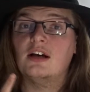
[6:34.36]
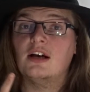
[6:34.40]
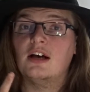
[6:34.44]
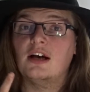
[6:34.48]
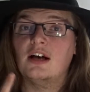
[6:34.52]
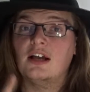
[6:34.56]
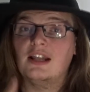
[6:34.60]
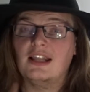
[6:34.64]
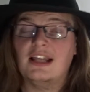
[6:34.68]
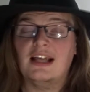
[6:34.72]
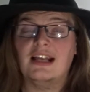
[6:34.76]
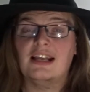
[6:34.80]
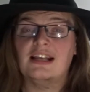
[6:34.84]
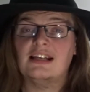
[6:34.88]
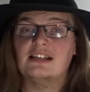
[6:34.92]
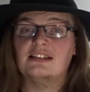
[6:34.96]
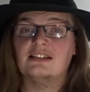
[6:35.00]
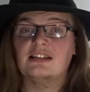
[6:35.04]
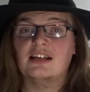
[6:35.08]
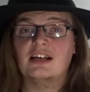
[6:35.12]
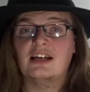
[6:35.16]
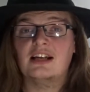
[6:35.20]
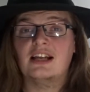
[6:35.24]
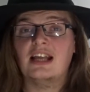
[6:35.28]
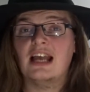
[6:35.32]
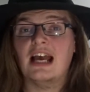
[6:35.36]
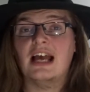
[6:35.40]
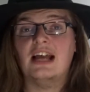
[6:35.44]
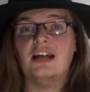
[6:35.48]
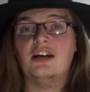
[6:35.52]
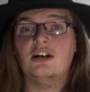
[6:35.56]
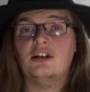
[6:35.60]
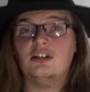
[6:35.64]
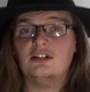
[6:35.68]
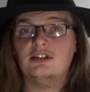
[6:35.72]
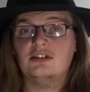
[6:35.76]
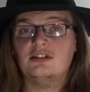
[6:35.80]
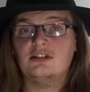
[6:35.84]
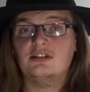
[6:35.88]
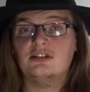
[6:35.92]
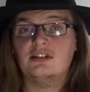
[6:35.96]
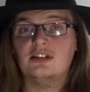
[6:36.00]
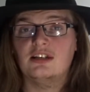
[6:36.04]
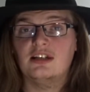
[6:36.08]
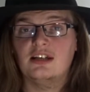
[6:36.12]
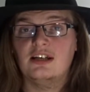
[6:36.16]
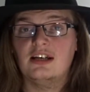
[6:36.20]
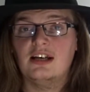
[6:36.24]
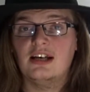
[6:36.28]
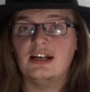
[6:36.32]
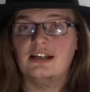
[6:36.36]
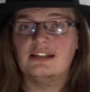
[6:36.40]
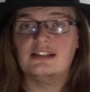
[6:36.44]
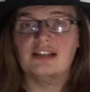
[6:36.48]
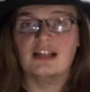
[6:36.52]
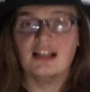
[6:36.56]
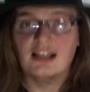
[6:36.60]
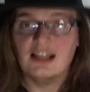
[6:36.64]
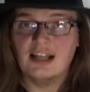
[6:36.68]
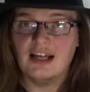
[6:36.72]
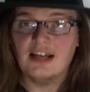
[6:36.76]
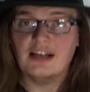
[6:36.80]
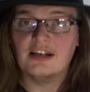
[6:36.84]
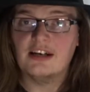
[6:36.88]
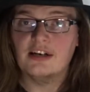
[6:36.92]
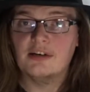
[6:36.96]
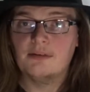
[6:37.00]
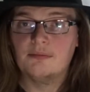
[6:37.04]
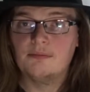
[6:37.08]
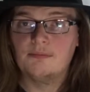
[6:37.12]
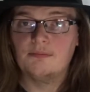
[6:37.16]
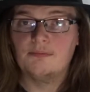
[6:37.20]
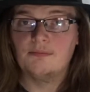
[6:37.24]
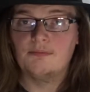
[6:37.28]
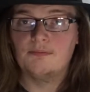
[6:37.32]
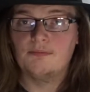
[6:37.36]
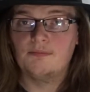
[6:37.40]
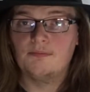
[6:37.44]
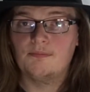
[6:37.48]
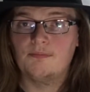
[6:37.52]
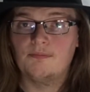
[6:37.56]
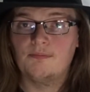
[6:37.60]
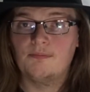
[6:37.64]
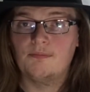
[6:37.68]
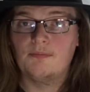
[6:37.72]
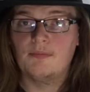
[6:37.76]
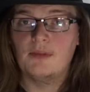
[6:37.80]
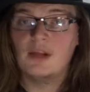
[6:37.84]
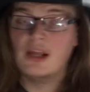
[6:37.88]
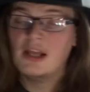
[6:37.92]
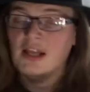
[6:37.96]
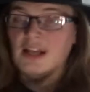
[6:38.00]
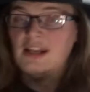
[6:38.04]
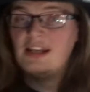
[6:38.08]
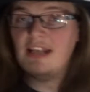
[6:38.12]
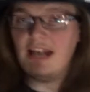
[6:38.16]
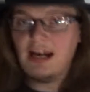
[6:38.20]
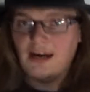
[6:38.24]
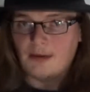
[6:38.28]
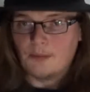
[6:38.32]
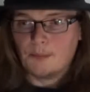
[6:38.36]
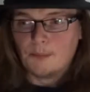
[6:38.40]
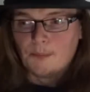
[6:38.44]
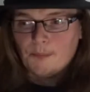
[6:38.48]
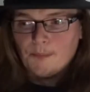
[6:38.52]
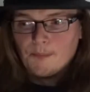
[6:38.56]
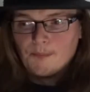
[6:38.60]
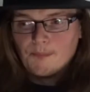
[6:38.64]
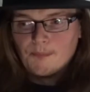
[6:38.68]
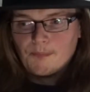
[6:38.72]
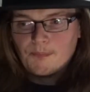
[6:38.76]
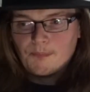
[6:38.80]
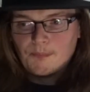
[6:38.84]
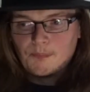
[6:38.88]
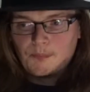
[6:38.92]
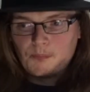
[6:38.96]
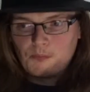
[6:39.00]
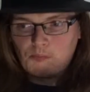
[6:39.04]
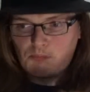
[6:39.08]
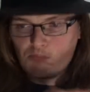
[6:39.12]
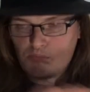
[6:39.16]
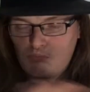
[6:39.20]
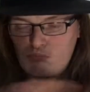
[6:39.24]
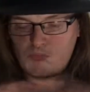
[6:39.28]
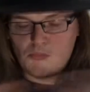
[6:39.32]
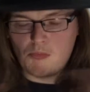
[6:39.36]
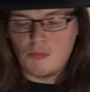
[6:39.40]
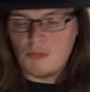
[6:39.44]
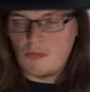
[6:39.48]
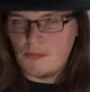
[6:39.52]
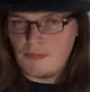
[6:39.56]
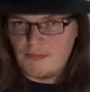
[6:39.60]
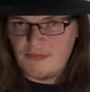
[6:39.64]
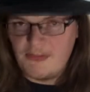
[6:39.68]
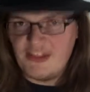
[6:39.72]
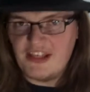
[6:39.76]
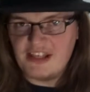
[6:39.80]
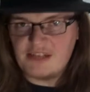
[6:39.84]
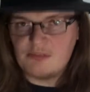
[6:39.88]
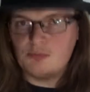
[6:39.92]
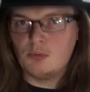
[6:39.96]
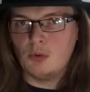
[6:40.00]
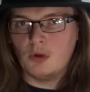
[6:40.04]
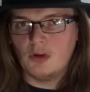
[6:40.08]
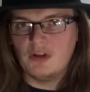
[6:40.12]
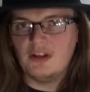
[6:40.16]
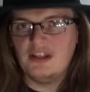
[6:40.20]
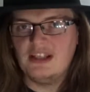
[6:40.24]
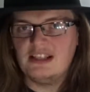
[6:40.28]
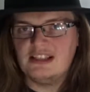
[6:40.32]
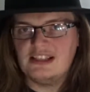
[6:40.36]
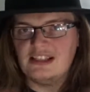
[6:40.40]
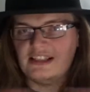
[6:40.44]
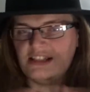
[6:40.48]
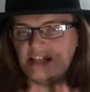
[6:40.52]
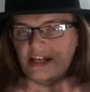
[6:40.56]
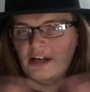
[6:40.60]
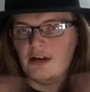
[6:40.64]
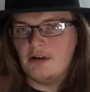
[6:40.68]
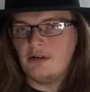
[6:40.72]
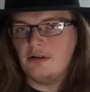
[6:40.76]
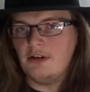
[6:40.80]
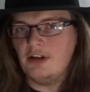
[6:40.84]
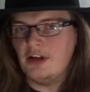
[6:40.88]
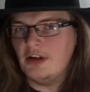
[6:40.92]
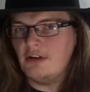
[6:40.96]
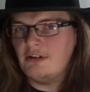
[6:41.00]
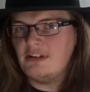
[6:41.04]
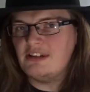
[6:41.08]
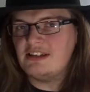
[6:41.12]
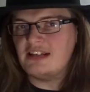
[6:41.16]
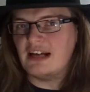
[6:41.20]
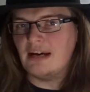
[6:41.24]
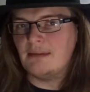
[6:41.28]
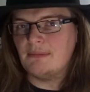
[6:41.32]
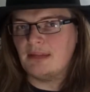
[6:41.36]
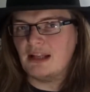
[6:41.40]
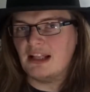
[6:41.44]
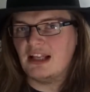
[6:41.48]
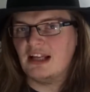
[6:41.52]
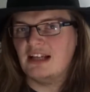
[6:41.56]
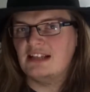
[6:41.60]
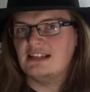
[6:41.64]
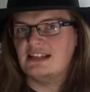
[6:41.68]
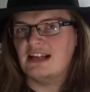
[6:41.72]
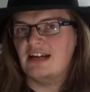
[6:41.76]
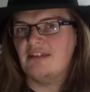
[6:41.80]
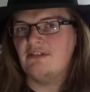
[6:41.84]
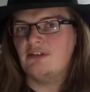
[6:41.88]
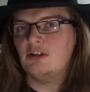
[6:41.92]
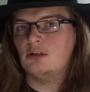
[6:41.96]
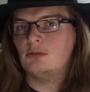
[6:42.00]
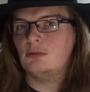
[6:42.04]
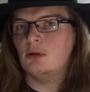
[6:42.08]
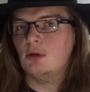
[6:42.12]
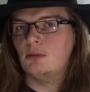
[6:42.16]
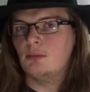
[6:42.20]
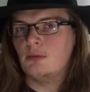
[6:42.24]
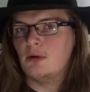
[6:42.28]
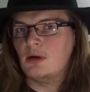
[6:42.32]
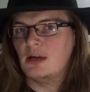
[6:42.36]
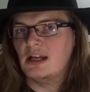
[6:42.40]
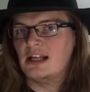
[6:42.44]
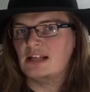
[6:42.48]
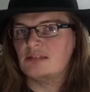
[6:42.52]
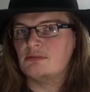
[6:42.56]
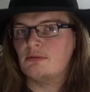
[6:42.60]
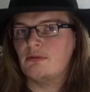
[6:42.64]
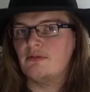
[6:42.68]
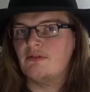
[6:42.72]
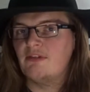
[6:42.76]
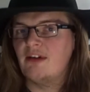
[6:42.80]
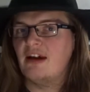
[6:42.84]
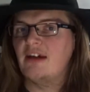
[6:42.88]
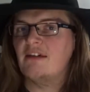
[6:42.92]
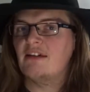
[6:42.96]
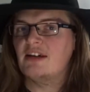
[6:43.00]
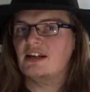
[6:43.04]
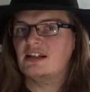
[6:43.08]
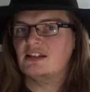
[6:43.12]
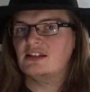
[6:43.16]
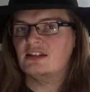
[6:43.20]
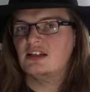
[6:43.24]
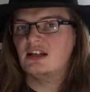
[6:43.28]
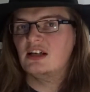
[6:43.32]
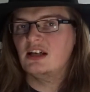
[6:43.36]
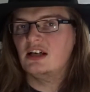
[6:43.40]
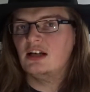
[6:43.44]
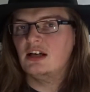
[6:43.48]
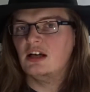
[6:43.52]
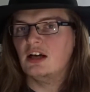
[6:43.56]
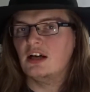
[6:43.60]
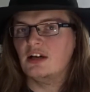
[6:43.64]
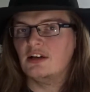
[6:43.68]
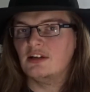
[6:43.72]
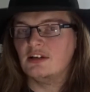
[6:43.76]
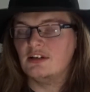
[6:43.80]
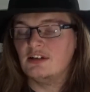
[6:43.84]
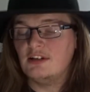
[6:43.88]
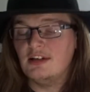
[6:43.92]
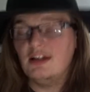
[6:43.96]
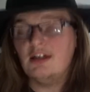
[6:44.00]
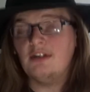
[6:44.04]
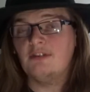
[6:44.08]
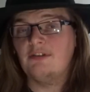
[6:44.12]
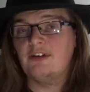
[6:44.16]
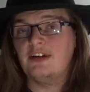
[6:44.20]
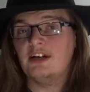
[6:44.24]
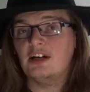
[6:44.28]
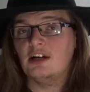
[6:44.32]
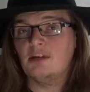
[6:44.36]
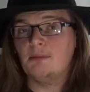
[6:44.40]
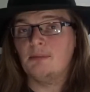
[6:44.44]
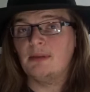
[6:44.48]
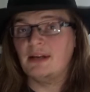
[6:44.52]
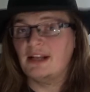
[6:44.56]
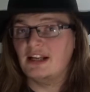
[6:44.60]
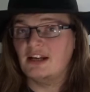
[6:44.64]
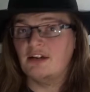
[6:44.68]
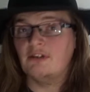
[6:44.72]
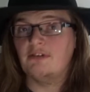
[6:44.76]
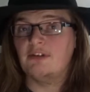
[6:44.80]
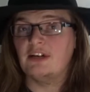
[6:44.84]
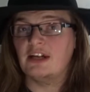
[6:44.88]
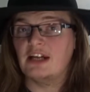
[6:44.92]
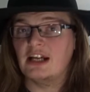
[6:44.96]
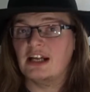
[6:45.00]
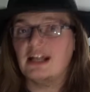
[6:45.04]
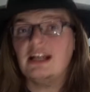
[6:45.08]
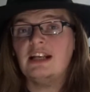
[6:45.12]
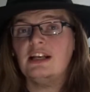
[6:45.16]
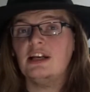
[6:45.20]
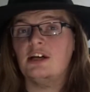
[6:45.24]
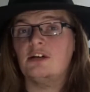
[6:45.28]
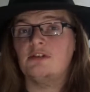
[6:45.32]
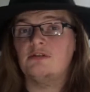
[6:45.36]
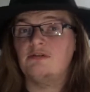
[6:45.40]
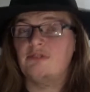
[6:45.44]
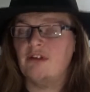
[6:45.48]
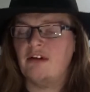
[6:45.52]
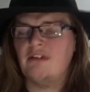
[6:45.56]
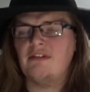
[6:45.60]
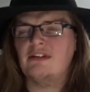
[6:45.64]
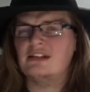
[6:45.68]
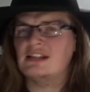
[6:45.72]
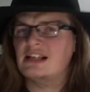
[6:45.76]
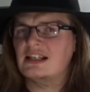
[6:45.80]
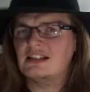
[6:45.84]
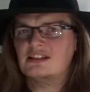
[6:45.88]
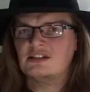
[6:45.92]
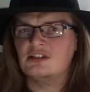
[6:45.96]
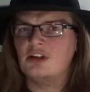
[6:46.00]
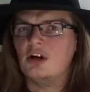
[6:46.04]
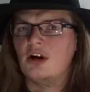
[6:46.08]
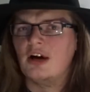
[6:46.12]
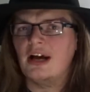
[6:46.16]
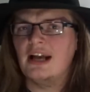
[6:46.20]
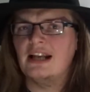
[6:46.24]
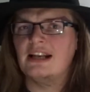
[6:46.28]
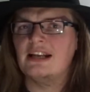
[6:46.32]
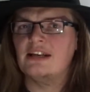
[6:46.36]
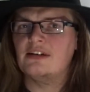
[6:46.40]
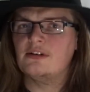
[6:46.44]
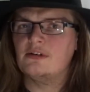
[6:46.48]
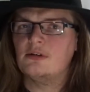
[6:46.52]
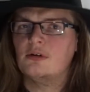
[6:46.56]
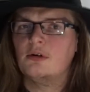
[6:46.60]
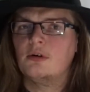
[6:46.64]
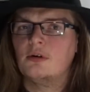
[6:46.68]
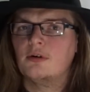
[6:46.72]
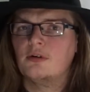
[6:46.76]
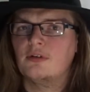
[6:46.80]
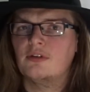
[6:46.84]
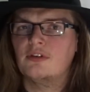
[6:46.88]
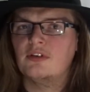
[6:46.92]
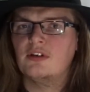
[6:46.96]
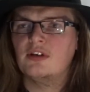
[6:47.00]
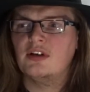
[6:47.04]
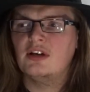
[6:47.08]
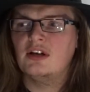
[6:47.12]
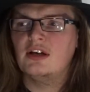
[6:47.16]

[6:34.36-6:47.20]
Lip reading: and that is, chaos is a ladder. Now, this is the only time that line has ever come up is with Varys, and Littlefinger being Littlefinger, he knows Varys has not headed north,